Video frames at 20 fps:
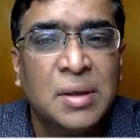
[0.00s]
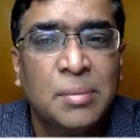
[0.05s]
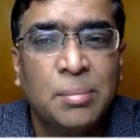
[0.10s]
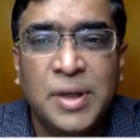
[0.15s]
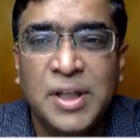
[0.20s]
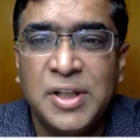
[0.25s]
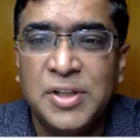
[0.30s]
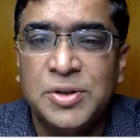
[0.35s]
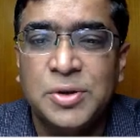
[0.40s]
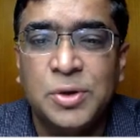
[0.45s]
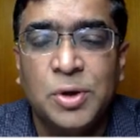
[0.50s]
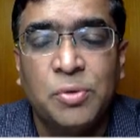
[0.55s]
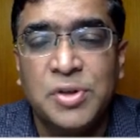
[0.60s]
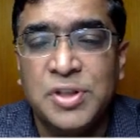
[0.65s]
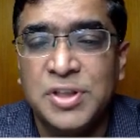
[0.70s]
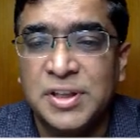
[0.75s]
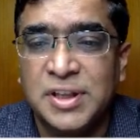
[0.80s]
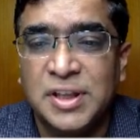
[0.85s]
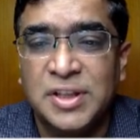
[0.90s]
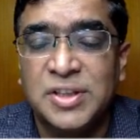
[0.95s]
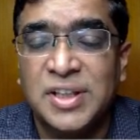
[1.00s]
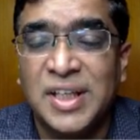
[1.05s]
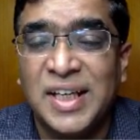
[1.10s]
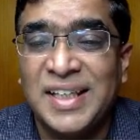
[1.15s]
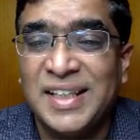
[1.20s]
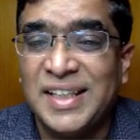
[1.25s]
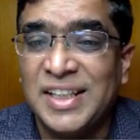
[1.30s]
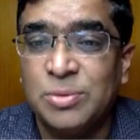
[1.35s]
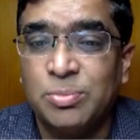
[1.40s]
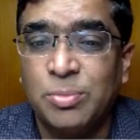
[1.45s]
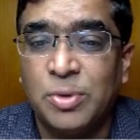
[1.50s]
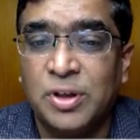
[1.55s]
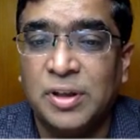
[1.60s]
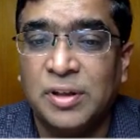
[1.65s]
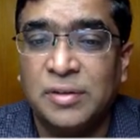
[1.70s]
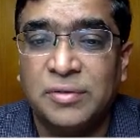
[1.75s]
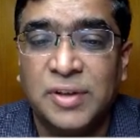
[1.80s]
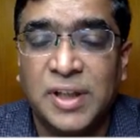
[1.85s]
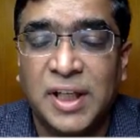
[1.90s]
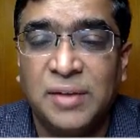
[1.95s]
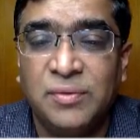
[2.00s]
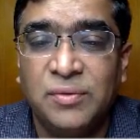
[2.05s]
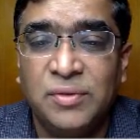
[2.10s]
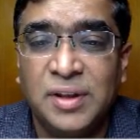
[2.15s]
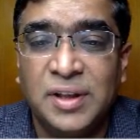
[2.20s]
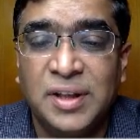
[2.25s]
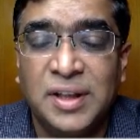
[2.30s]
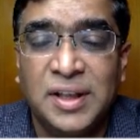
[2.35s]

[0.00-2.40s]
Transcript: Please, no visitors at this point of time.